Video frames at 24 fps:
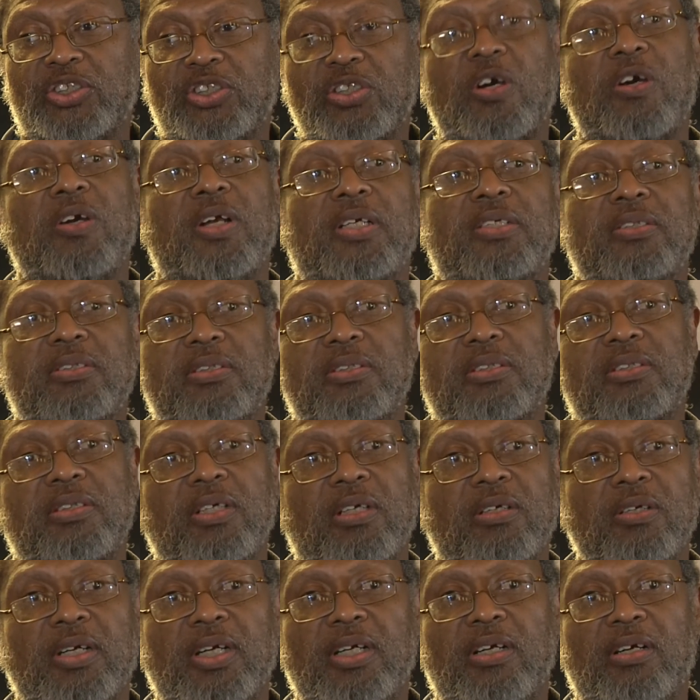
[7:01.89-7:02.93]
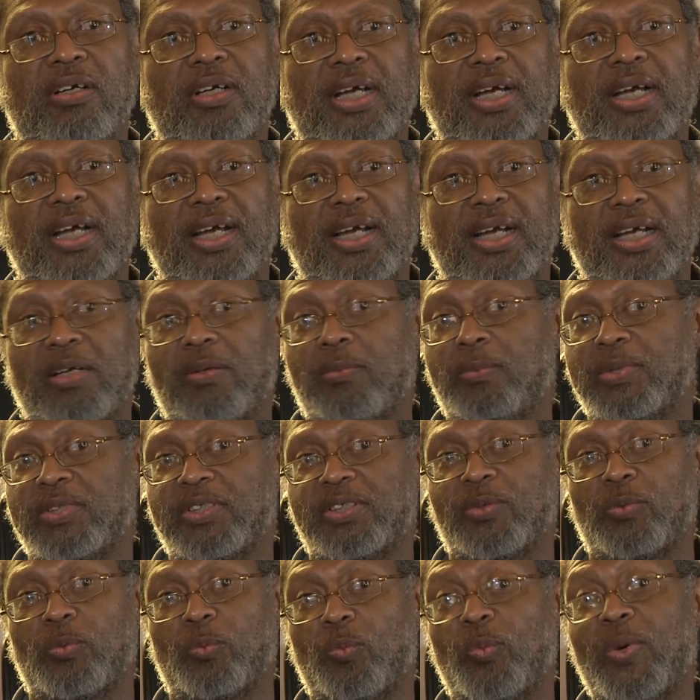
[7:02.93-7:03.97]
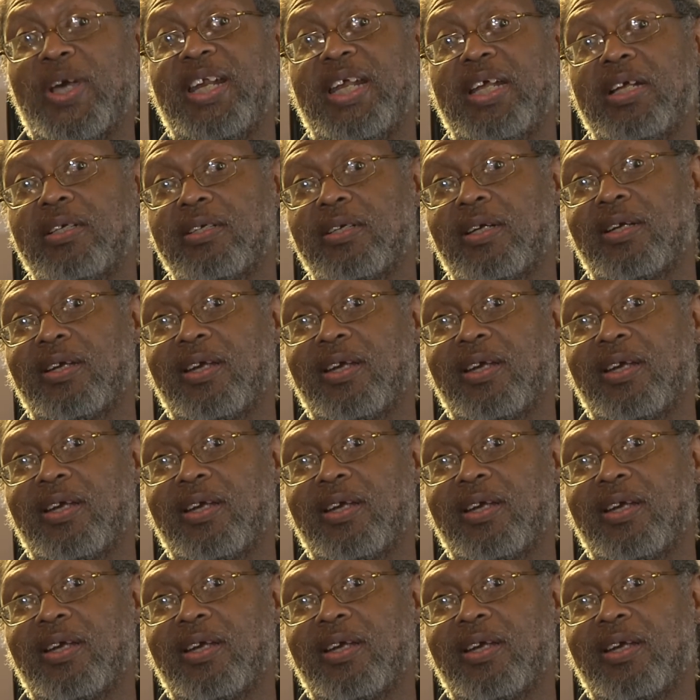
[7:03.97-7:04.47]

started, so you know I was waiting,